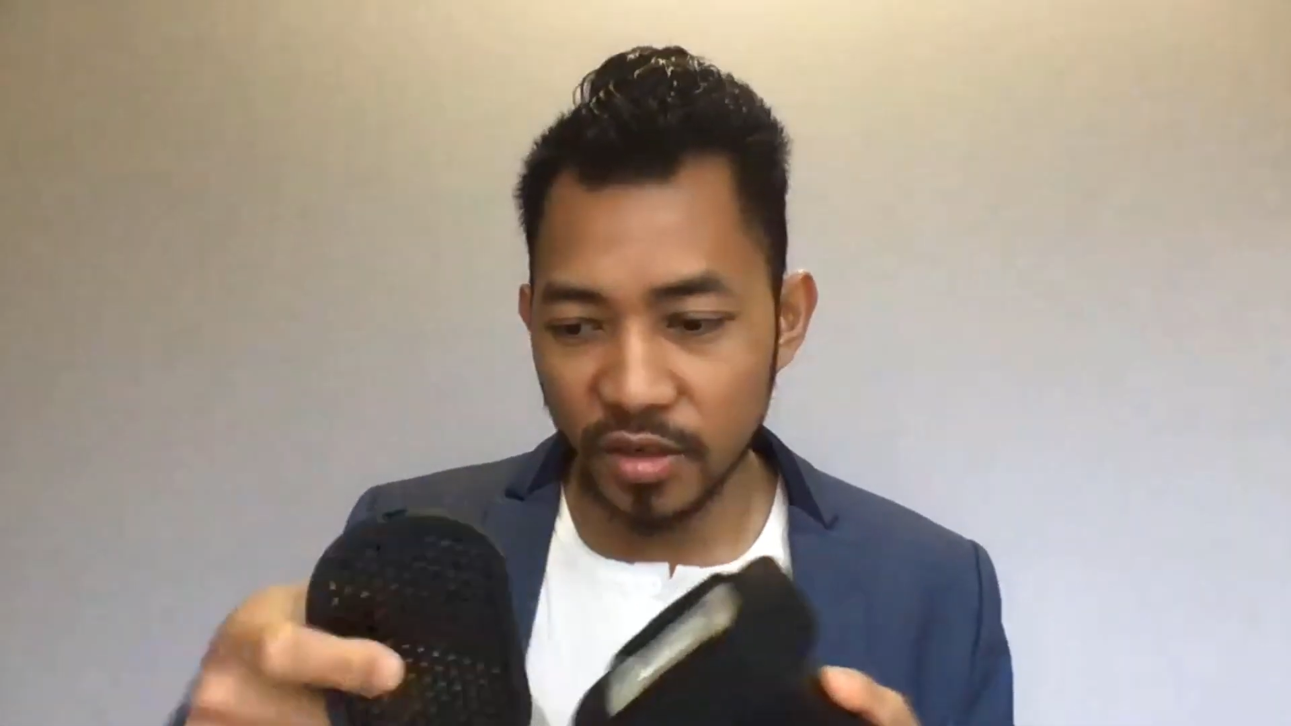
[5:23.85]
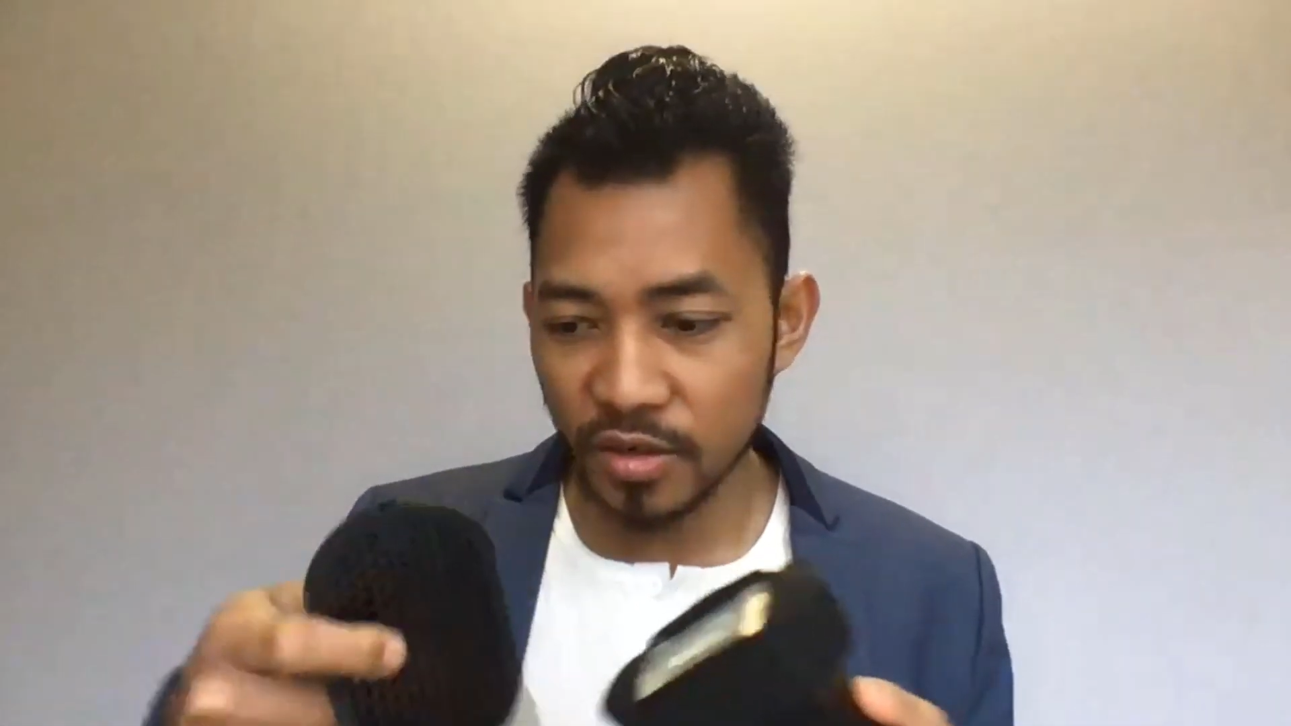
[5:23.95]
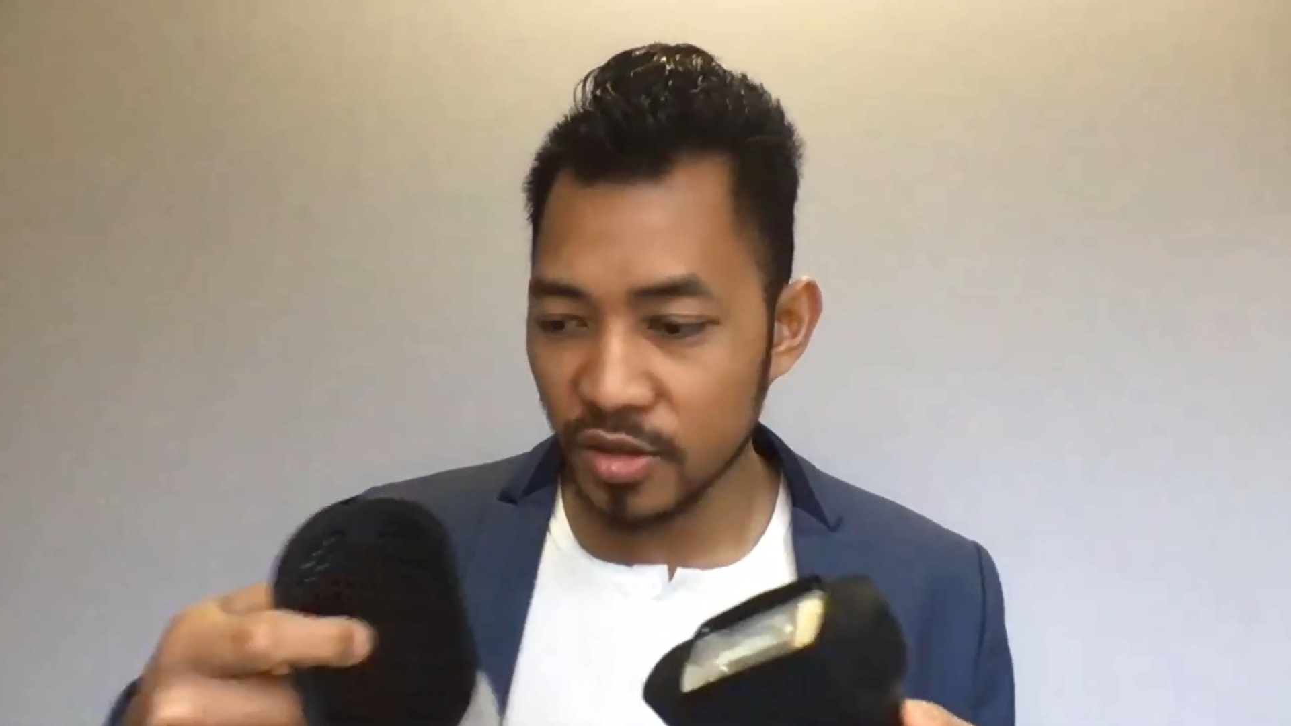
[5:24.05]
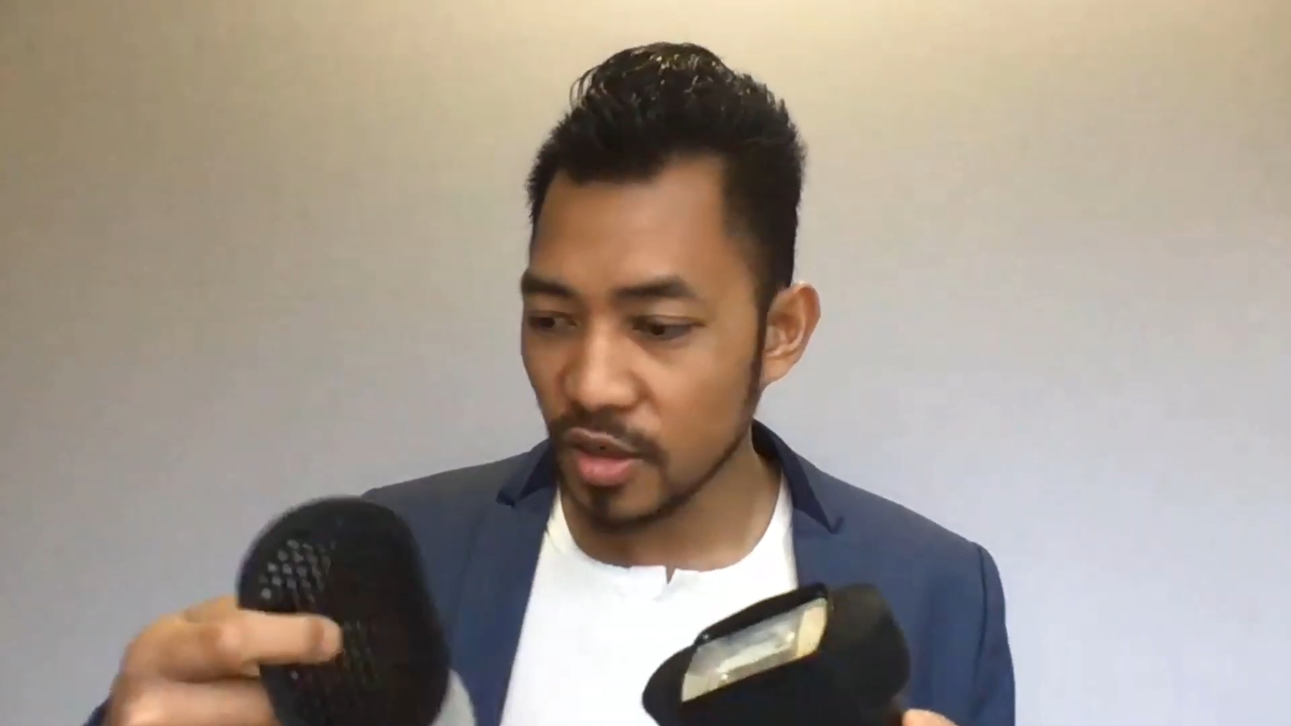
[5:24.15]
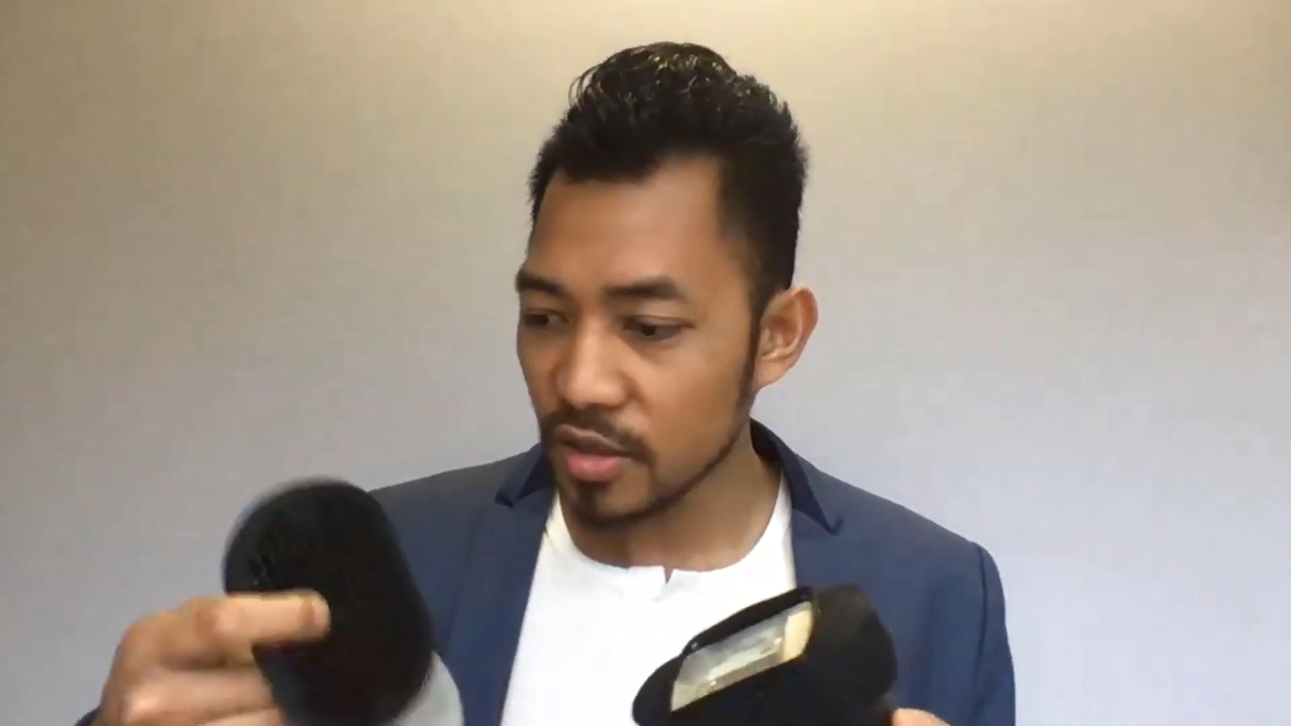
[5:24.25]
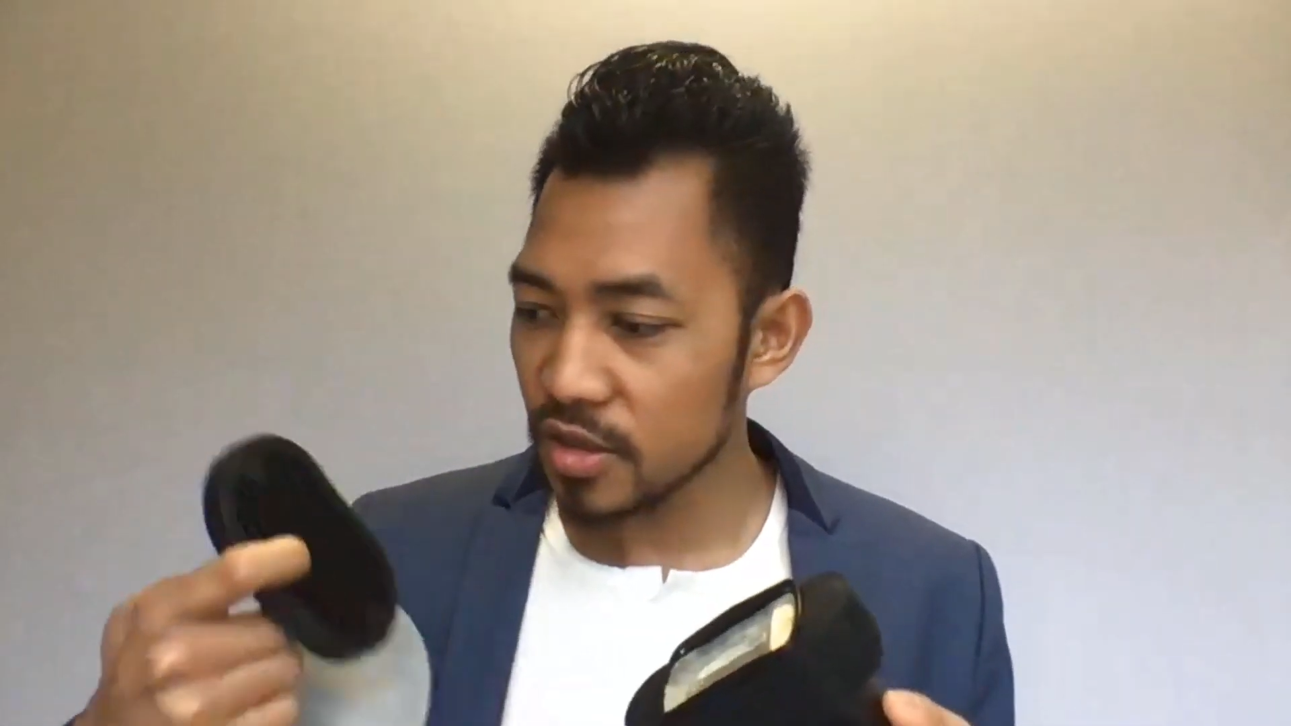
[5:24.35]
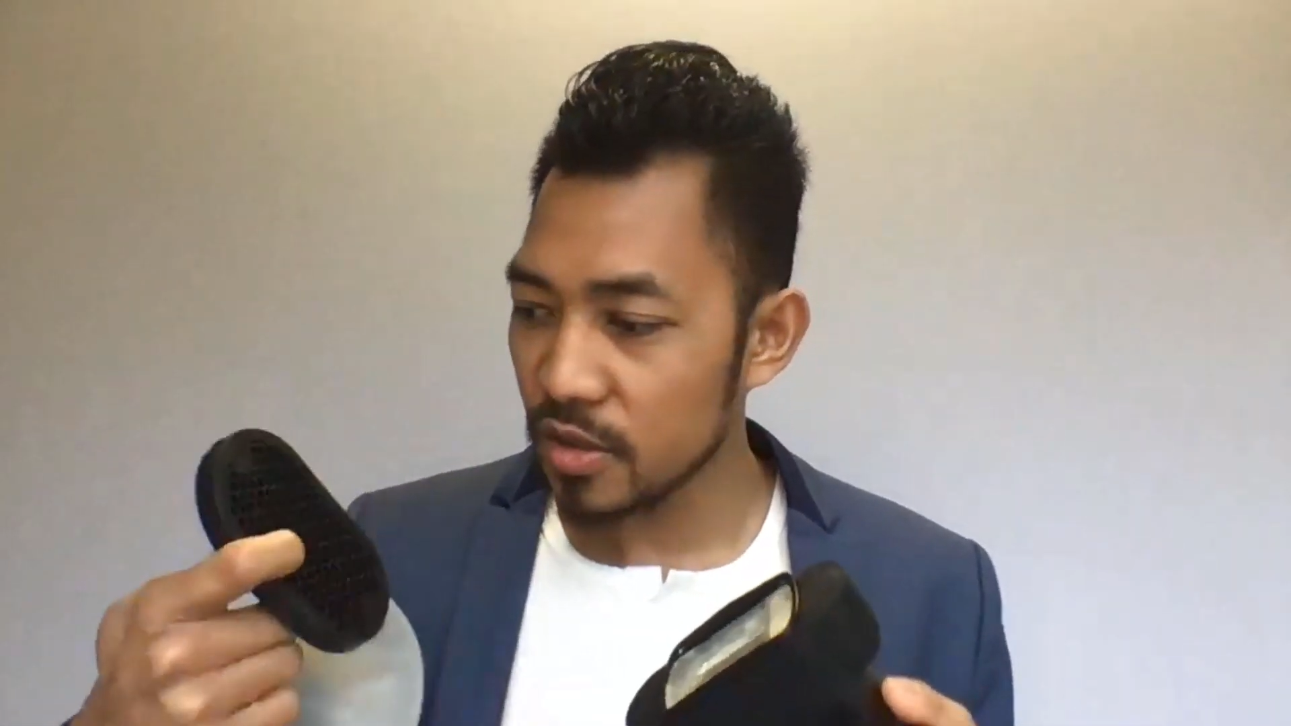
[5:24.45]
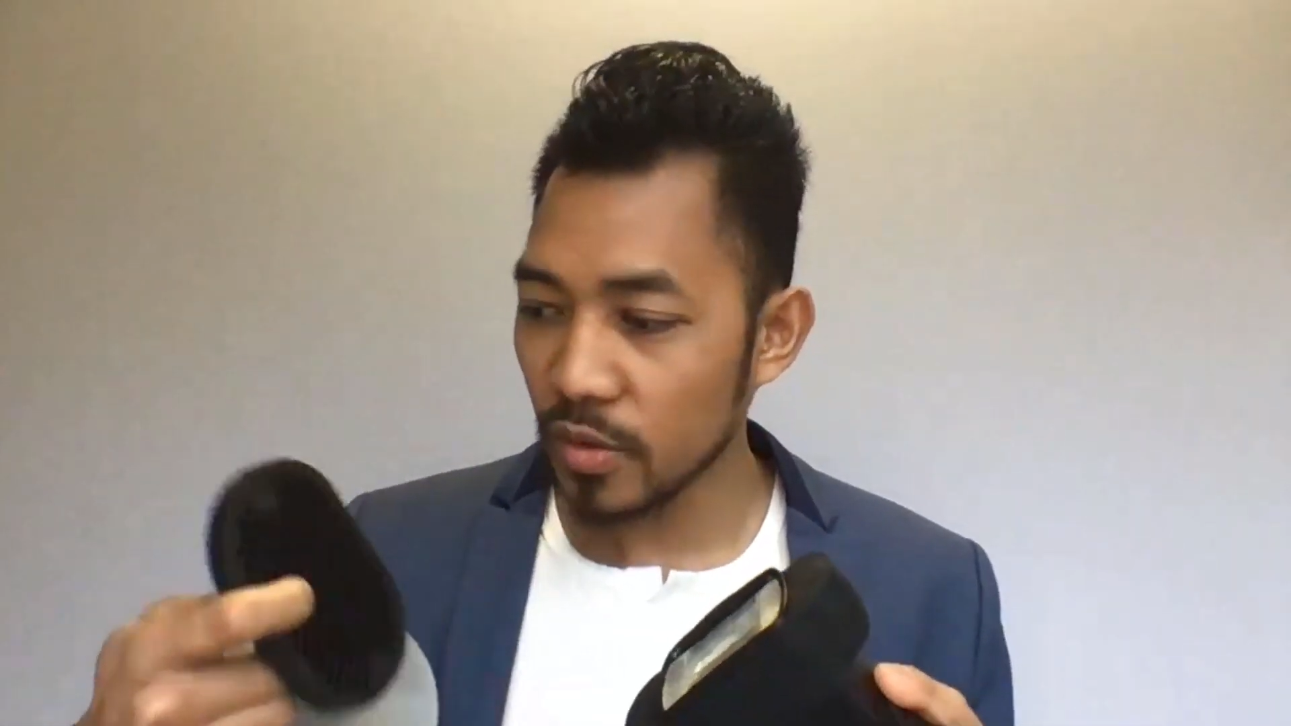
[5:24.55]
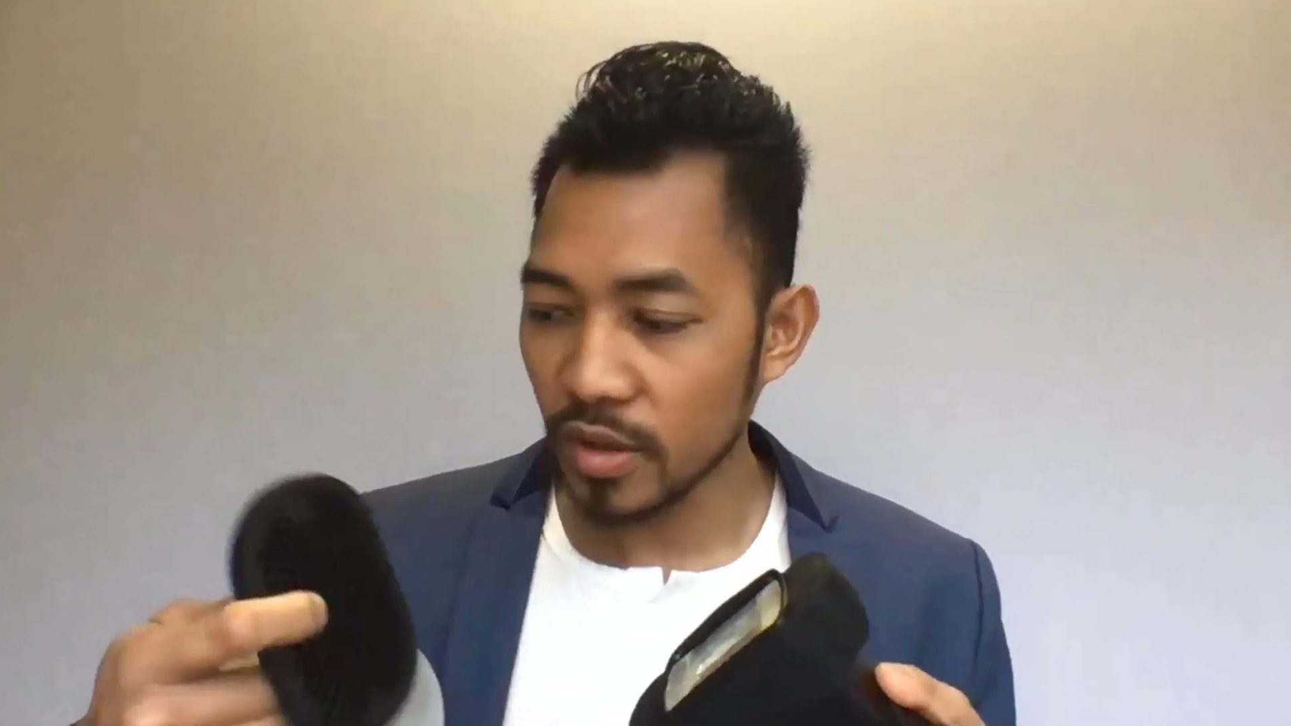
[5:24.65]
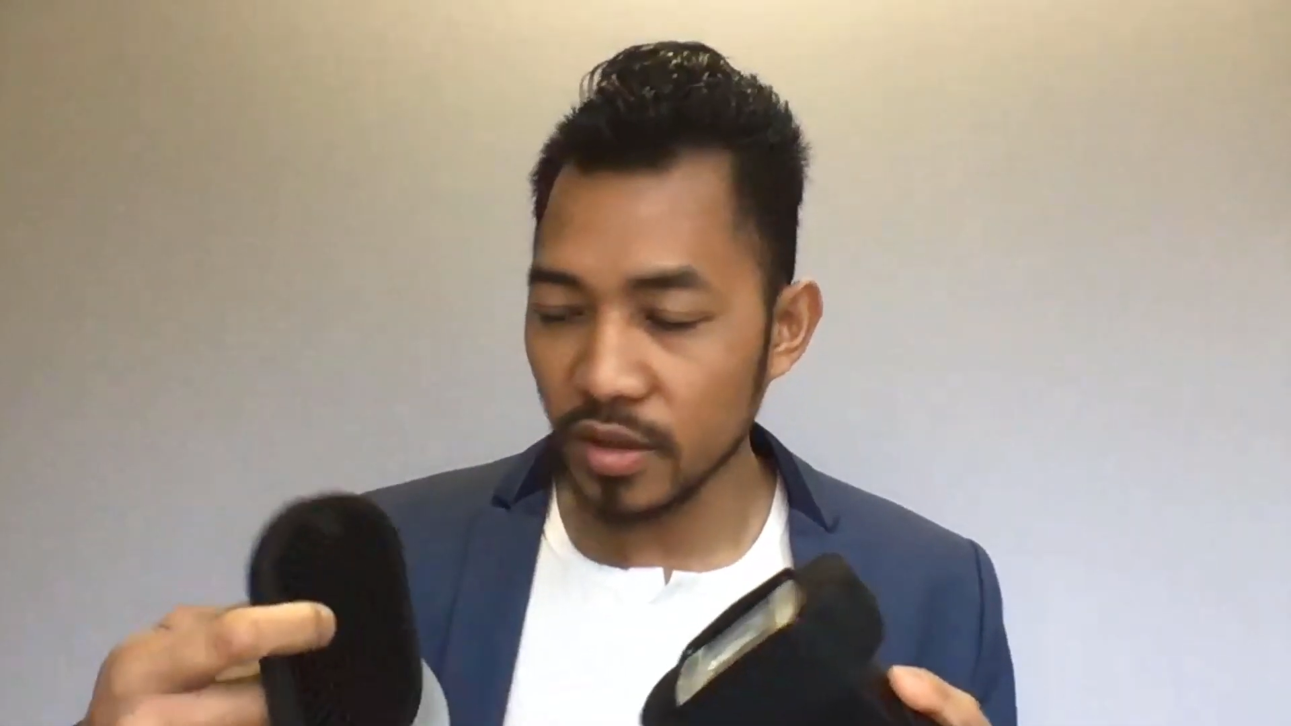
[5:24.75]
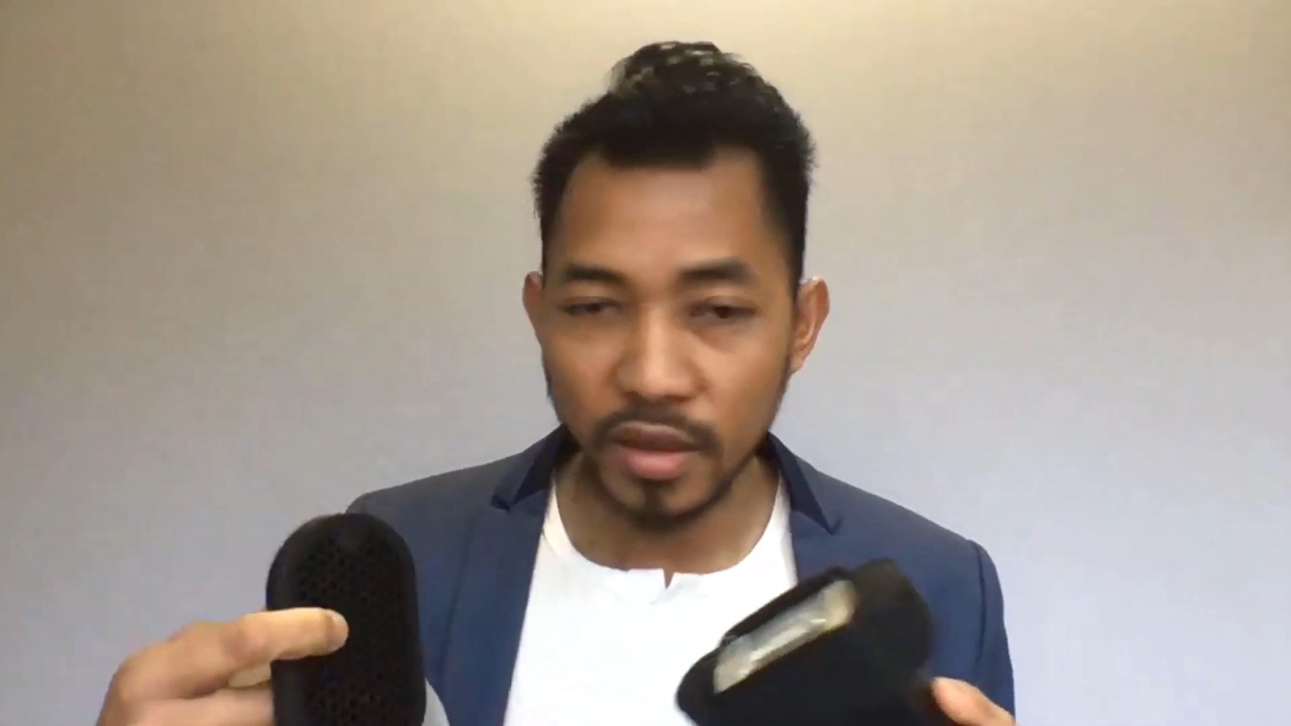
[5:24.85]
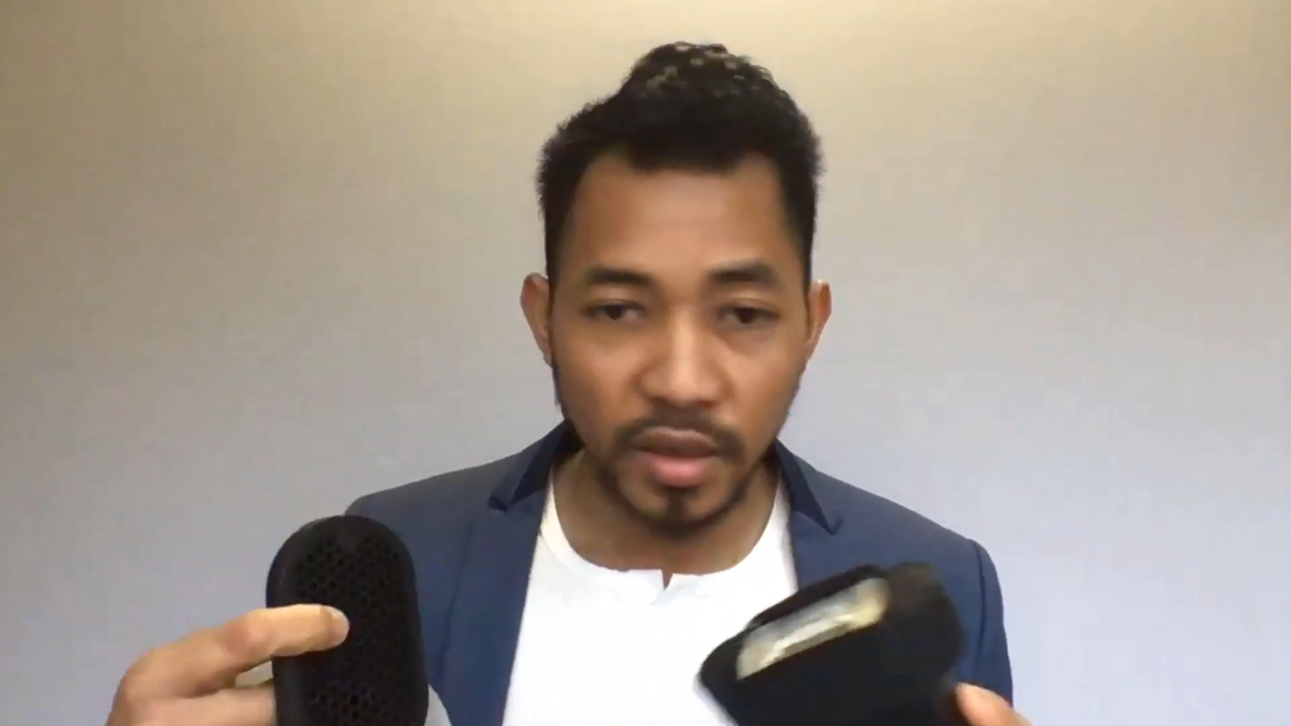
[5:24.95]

conjunction with